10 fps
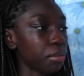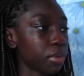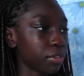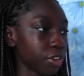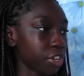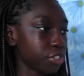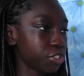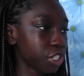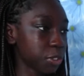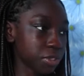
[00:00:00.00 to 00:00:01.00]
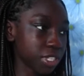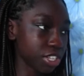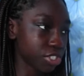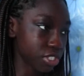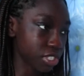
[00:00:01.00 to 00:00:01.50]
My friend, just
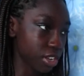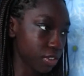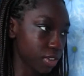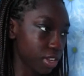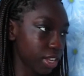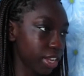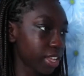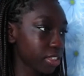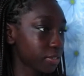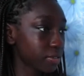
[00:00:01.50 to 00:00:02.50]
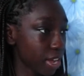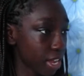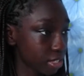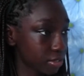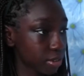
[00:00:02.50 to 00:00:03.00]
protect yourself. Get the facts,